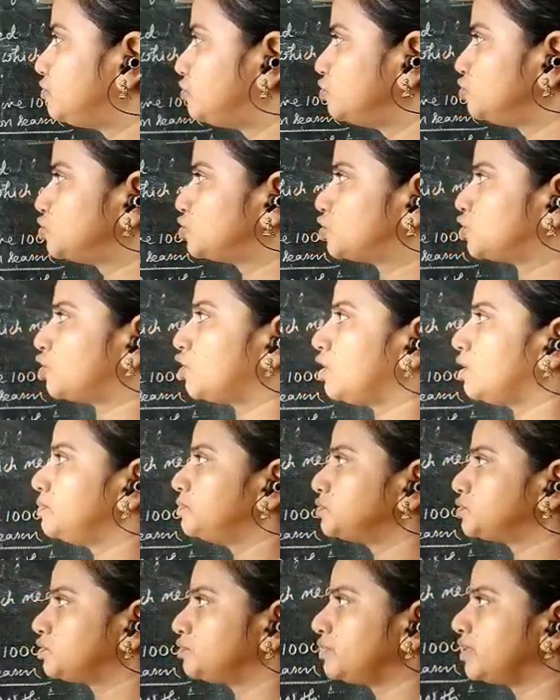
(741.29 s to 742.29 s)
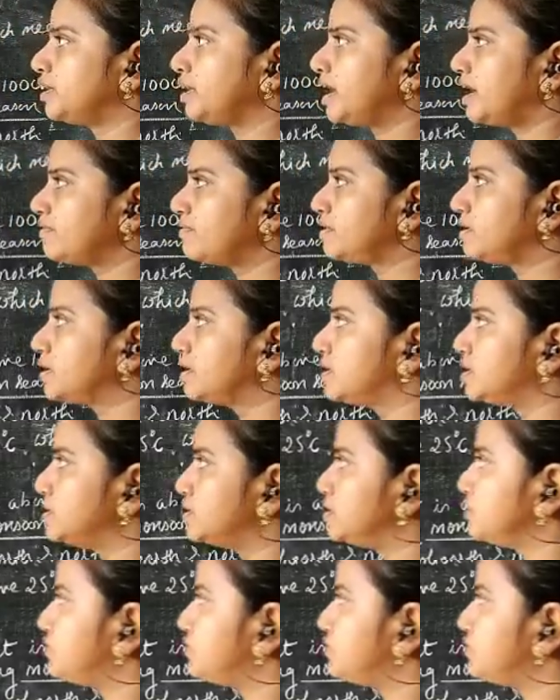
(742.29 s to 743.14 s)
food crop. So we are having a